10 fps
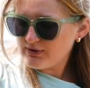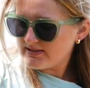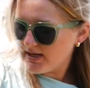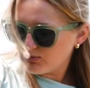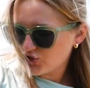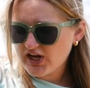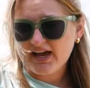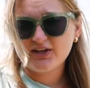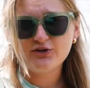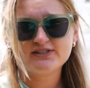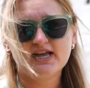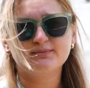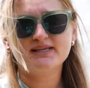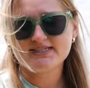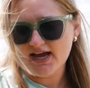that you can double check your
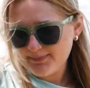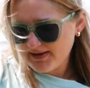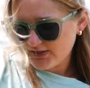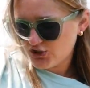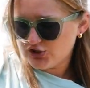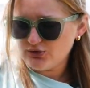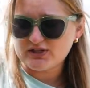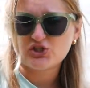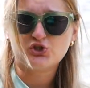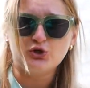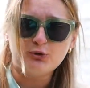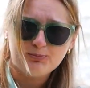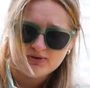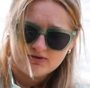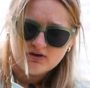sediment type is to do a
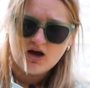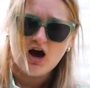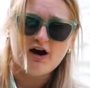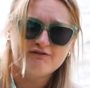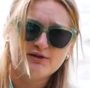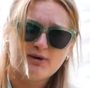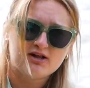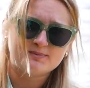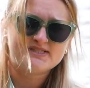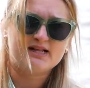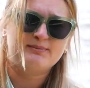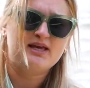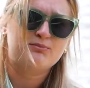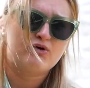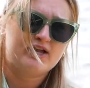scoop of the bottom
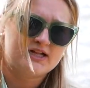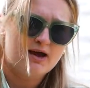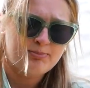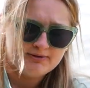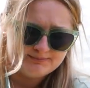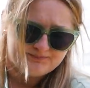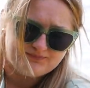sediment and bring it up.